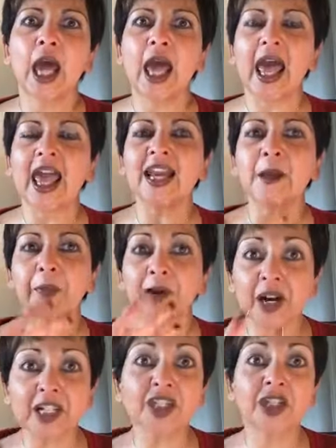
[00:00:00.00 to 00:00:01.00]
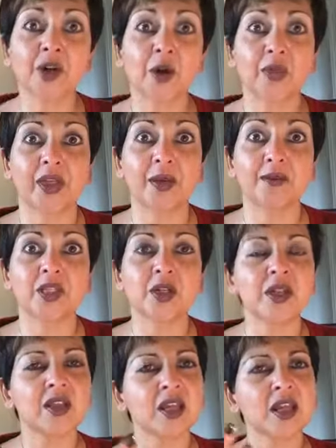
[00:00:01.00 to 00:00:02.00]
impression on them. So
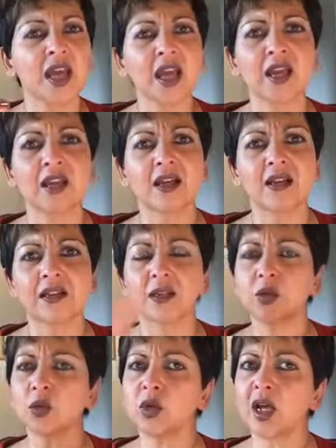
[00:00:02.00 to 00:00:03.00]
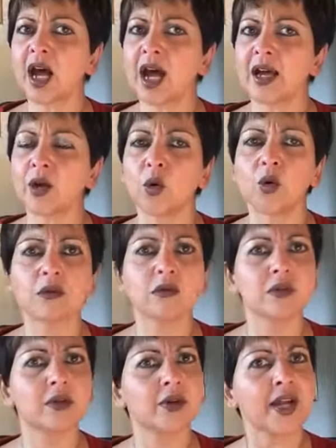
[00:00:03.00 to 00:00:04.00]
they think, hey, cool guy, or
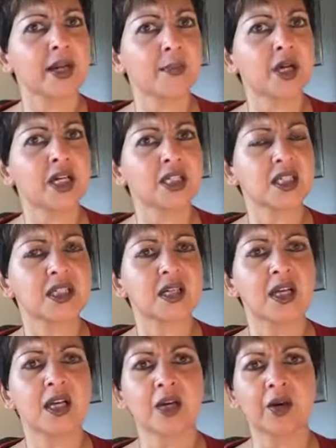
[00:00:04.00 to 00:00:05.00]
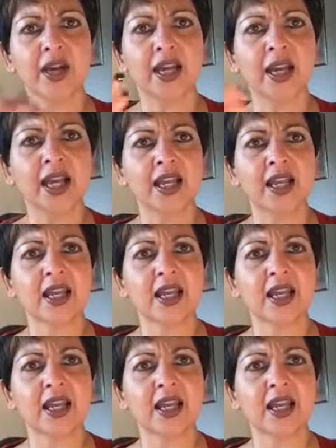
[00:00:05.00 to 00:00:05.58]
great person, great lady.